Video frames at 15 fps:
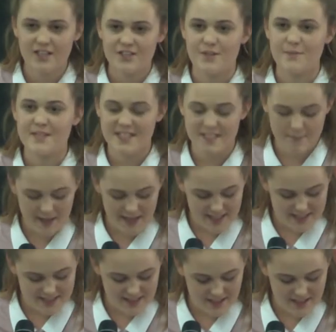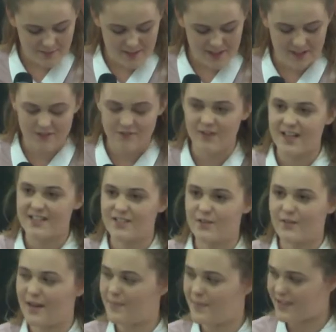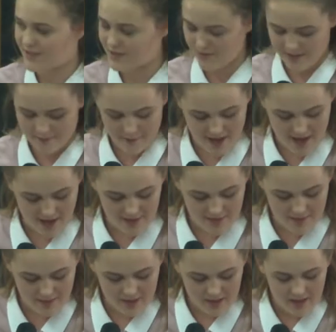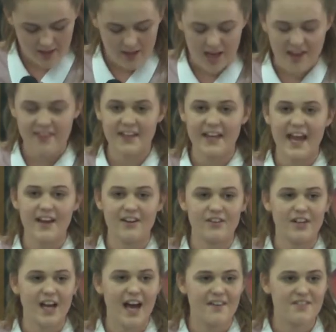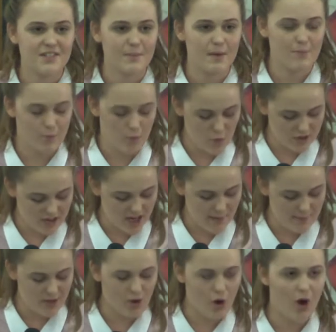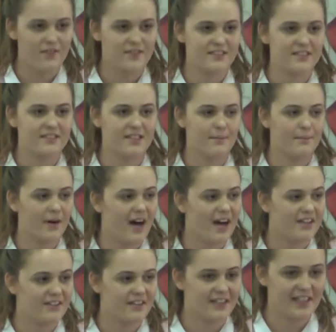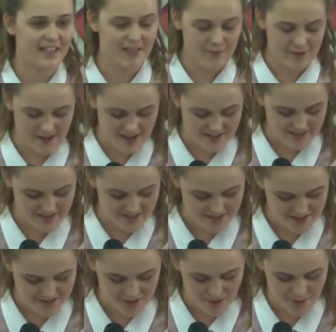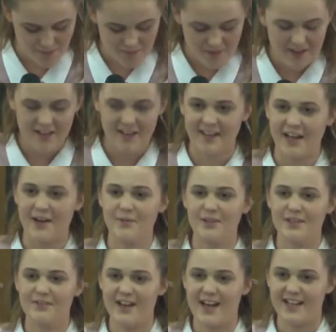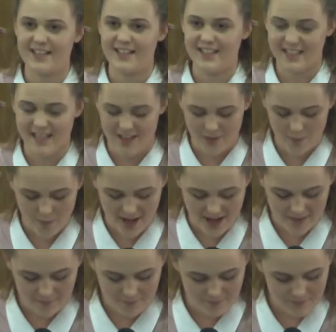To Mrs. Peterson, Mrs. Russell, and Mrs. Redpath, I think Anna and I have spent more time in your offices combined than anywhere else in the school, and I wouldn't have had it any other way.